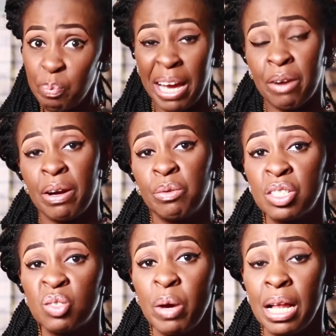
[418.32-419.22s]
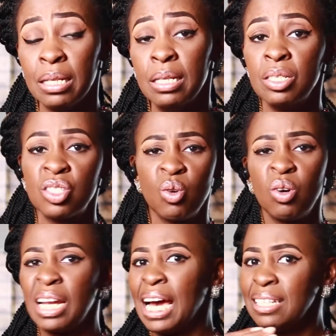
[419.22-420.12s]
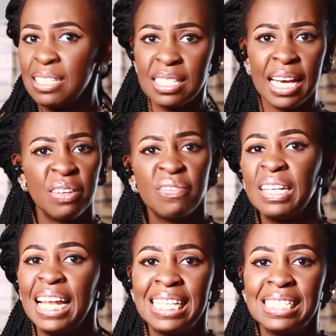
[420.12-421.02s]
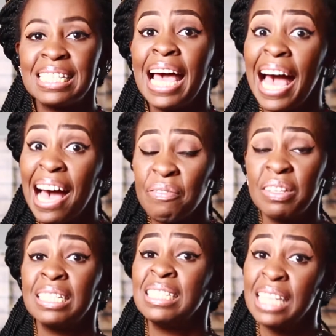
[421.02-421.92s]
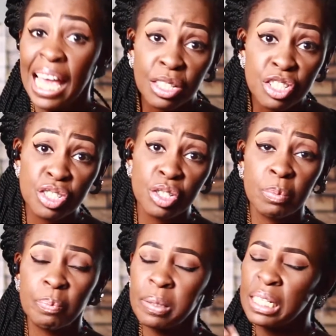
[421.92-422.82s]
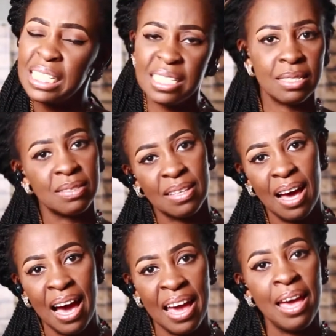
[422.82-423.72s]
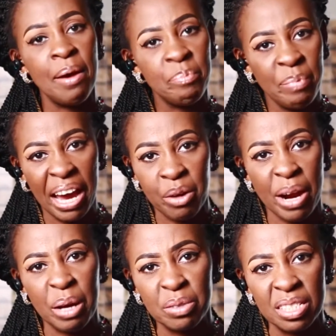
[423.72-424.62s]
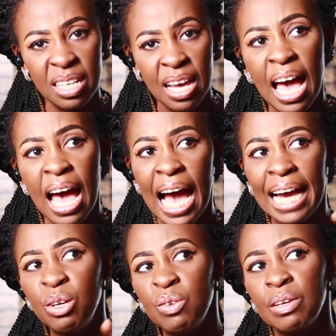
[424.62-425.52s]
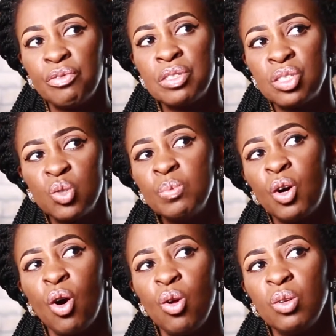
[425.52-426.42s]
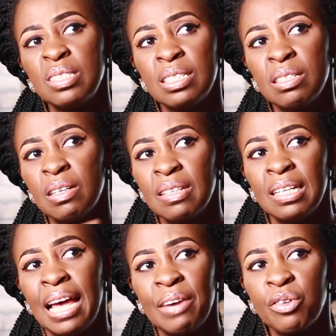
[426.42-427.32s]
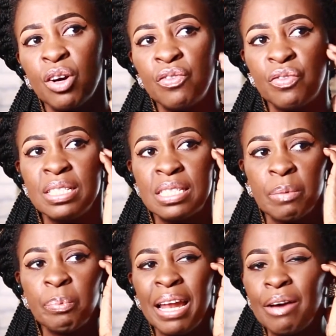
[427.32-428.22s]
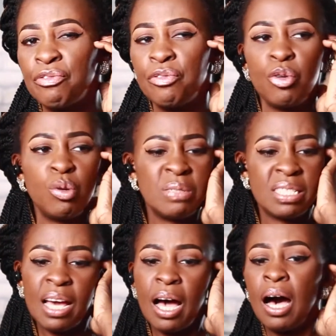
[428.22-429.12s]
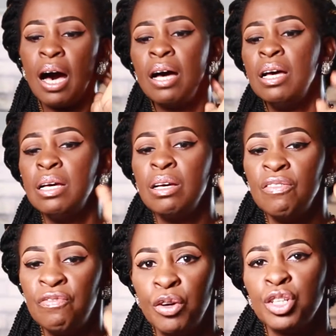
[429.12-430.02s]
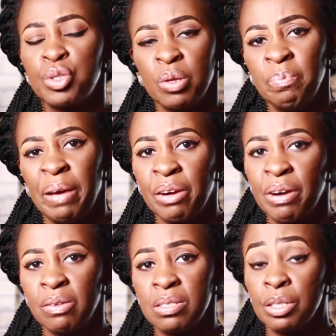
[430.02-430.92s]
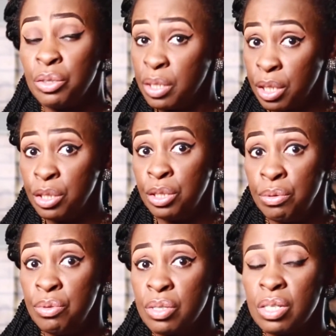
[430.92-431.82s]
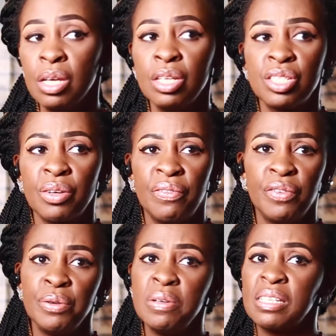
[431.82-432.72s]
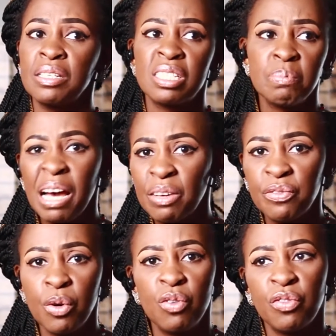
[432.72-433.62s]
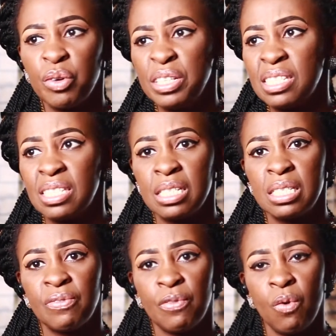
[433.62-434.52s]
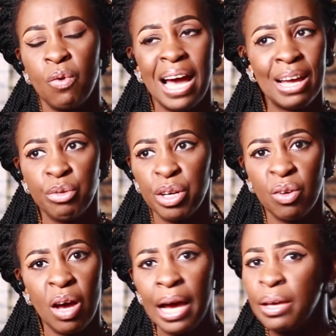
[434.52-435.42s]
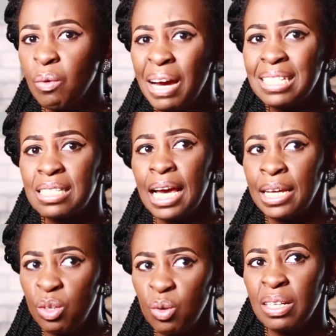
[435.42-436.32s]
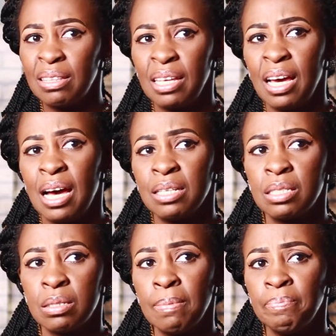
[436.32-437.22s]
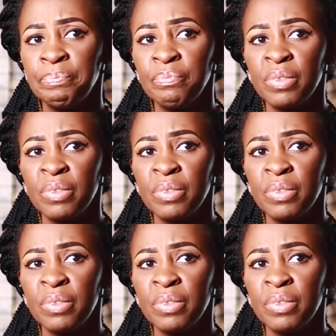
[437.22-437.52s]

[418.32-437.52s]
background as well. So on either side of the lens, have an intentional, pleasing to the eye background. I know that for Zoom calls and other live conferencing platforms, there are virtual backgrounds that you can use. So if you're using a smartphone, for instance, for Android or iOS, I know that there are some